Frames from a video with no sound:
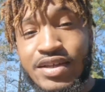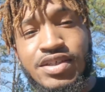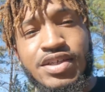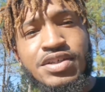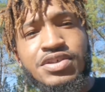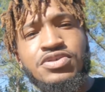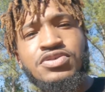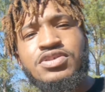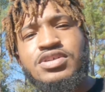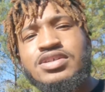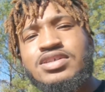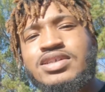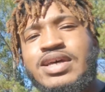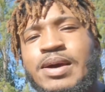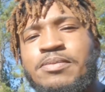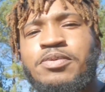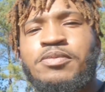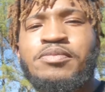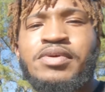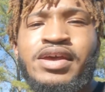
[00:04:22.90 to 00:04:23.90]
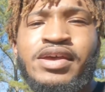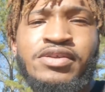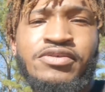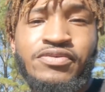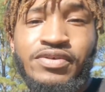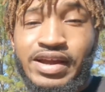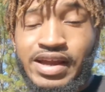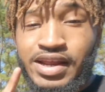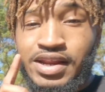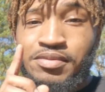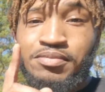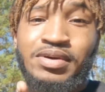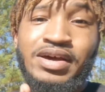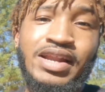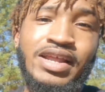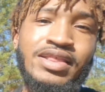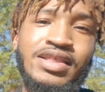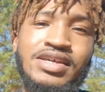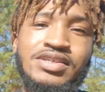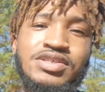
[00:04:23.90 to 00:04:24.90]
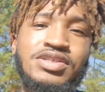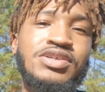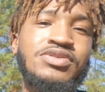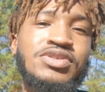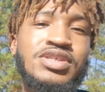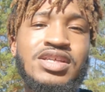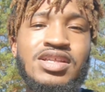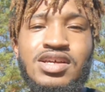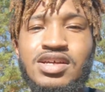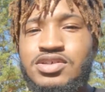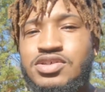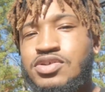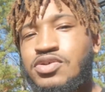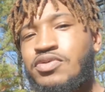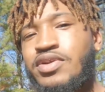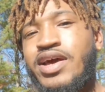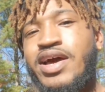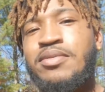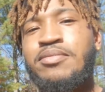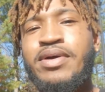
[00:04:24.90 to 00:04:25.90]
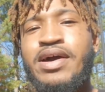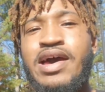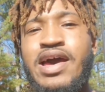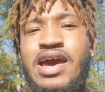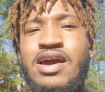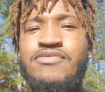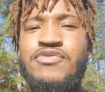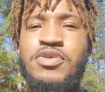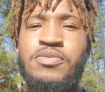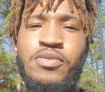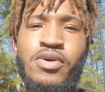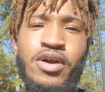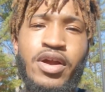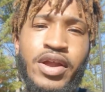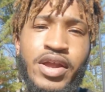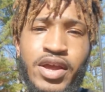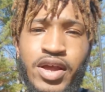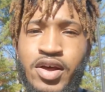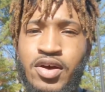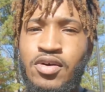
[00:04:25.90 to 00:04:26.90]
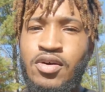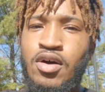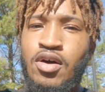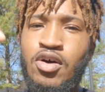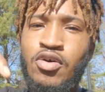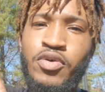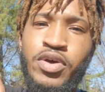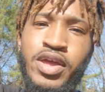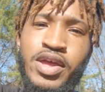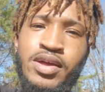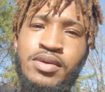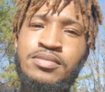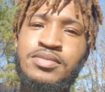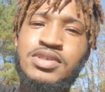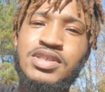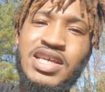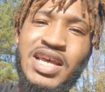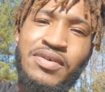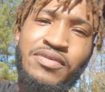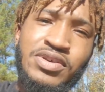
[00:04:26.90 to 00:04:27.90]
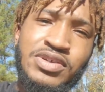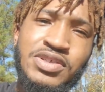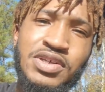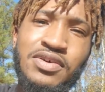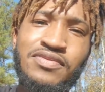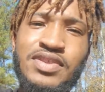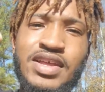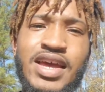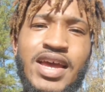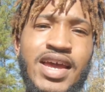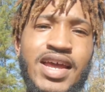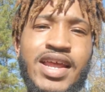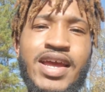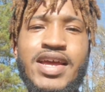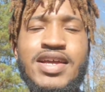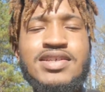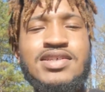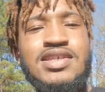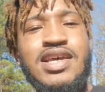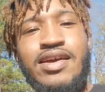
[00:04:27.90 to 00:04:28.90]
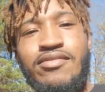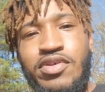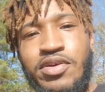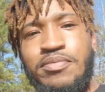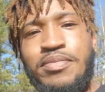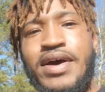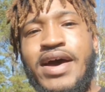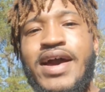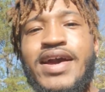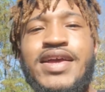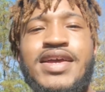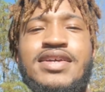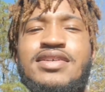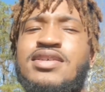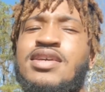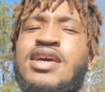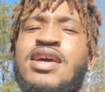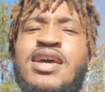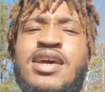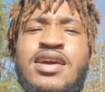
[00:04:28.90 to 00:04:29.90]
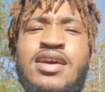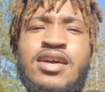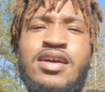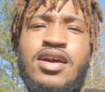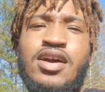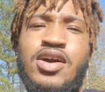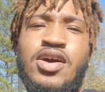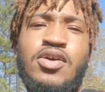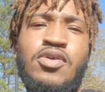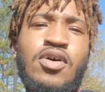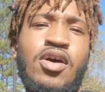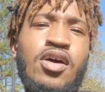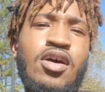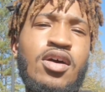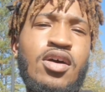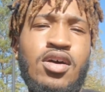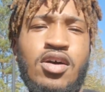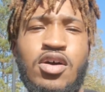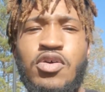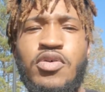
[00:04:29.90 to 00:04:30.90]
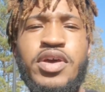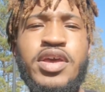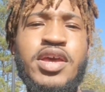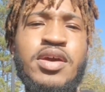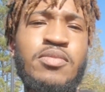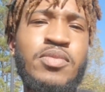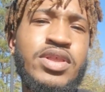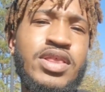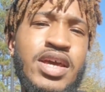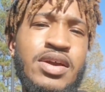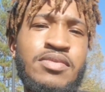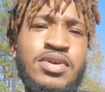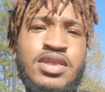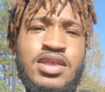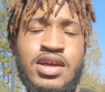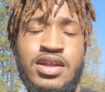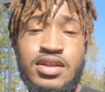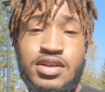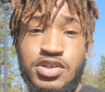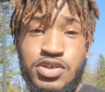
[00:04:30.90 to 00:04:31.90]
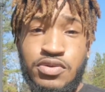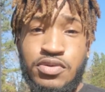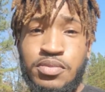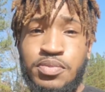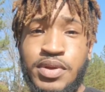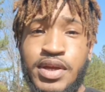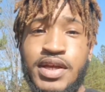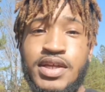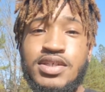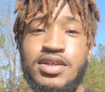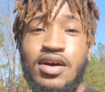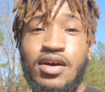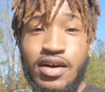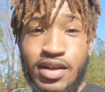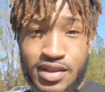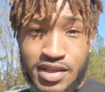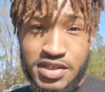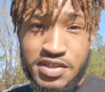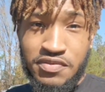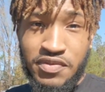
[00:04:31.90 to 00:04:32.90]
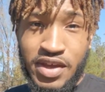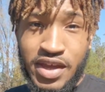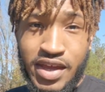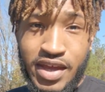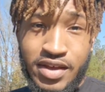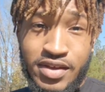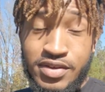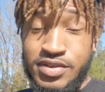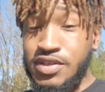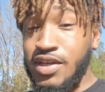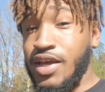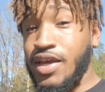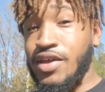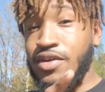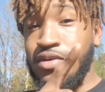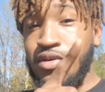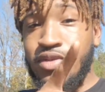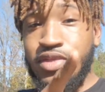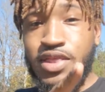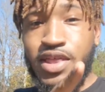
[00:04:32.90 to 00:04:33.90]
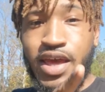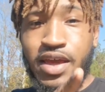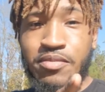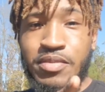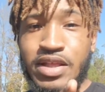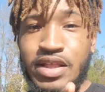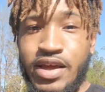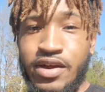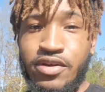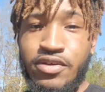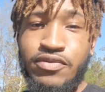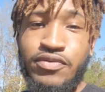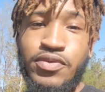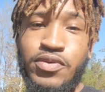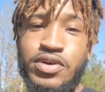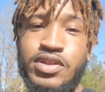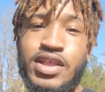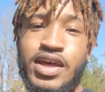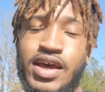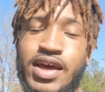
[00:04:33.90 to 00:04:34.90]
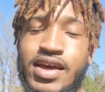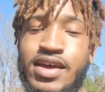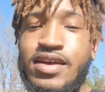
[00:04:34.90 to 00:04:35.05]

sensors and slap them in. For anybody that's new to this, do not buy aftermarket. Go OEM, save yourself the headache, save your pockets. Go all OEM with everything that you replace on these vehicles, and you'll thank me later for that.